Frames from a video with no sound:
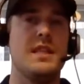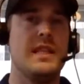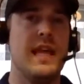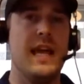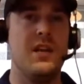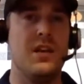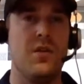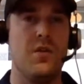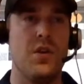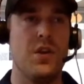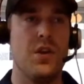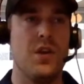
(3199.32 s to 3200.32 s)
Then
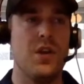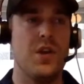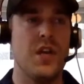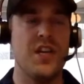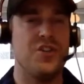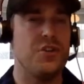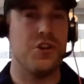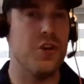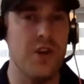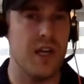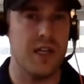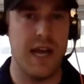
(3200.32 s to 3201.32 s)
it's your
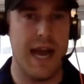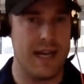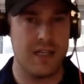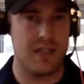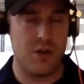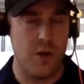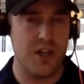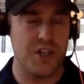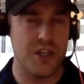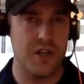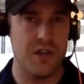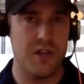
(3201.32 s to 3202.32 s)
duty to ask the
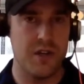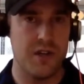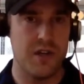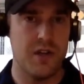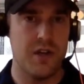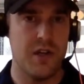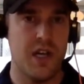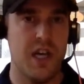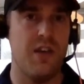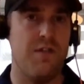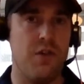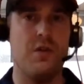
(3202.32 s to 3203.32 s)
question.
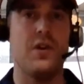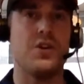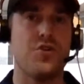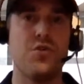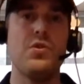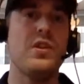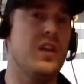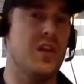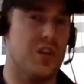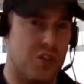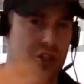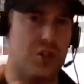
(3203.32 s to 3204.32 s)
If you are truly
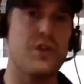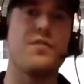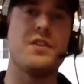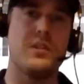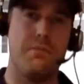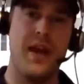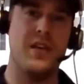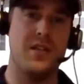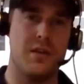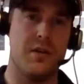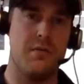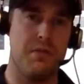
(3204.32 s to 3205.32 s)
a service
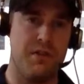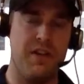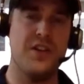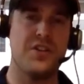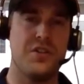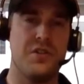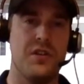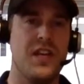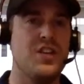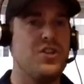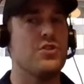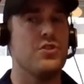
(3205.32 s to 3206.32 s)
based professional,
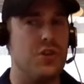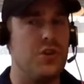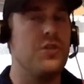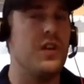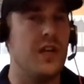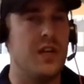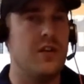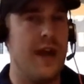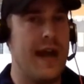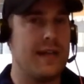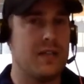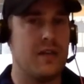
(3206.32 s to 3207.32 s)
it's your duty
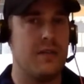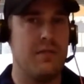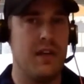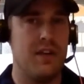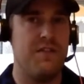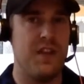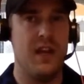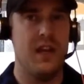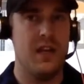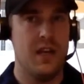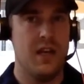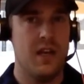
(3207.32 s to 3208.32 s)
to ask them if
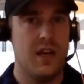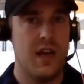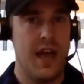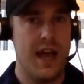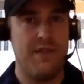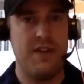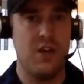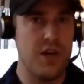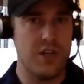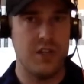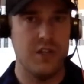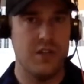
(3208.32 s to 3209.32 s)
they have any
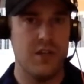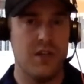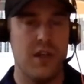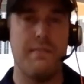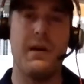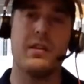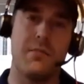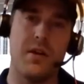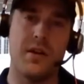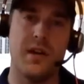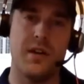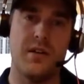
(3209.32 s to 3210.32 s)
questions about the
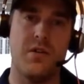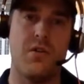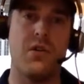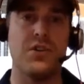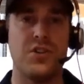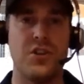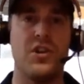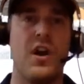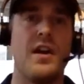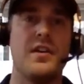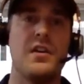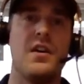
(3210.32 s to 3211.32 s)
market, or else you're
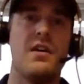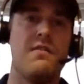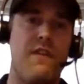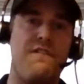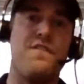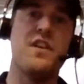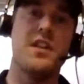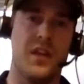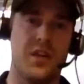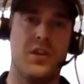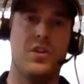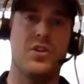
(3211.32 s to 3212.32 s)
not
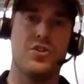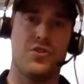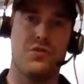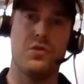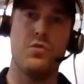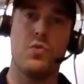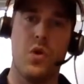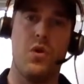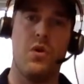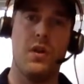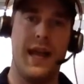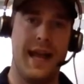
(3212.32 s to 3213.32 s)
fulfilling your true
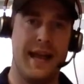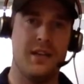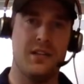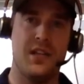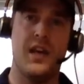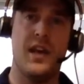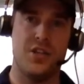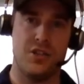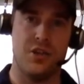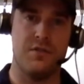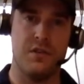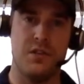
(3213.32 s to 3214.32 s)
role as a
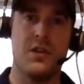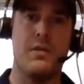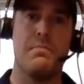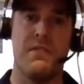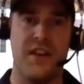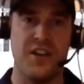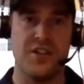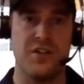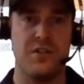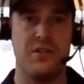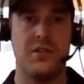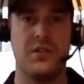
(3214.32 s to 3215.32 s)
service
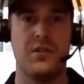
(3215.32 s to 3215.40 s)
professional.